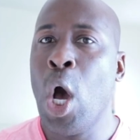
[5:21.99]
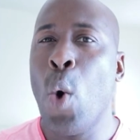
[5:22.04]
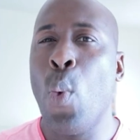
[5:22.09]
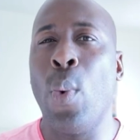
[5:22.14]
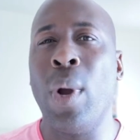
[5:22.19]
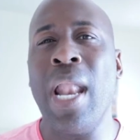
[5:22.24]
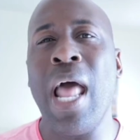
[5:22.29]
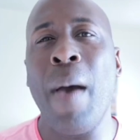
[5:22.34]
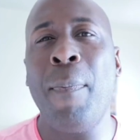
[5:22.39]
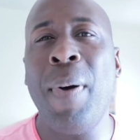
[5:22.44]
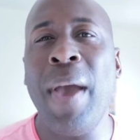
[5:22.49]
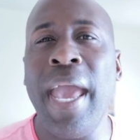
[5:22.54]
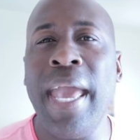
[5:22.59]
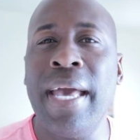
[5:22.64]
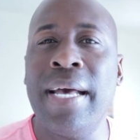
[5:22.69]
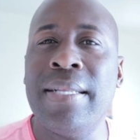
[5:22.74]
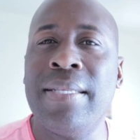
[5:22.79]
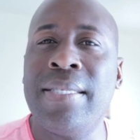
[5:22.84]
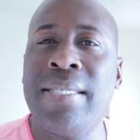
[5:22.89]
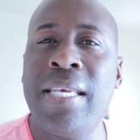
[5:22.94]
when I pay
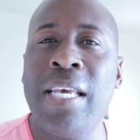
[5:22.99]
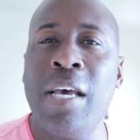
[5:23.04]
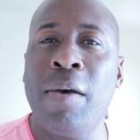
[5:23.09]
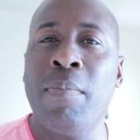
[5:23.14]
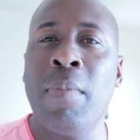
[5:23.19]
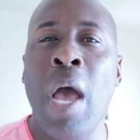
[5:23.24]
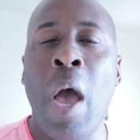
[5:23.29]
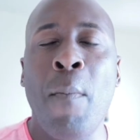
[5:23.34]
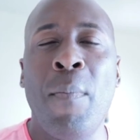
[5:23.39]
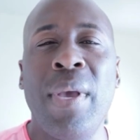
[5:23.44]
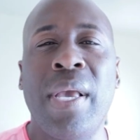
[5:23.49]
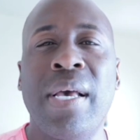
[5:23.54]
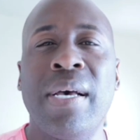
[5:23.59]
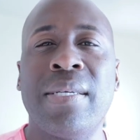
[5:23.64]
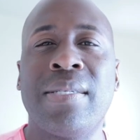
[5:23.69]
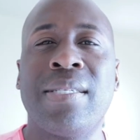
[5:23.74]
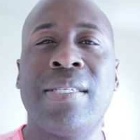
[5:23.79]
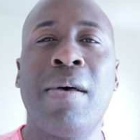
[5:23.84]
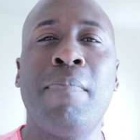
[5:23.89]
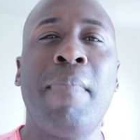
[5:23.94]
a tip
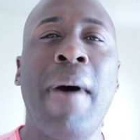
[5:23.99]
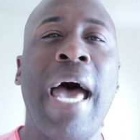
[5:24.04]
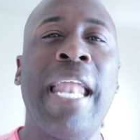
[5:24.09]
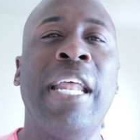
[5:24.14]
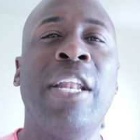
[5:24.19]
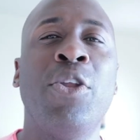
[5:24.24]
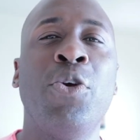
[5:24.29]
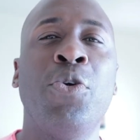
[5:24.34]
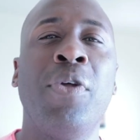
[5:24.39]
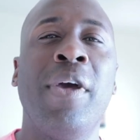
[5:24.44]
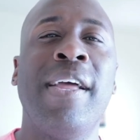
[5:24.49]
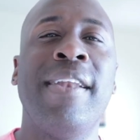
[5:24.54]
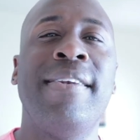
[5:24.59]
because somebody didn't do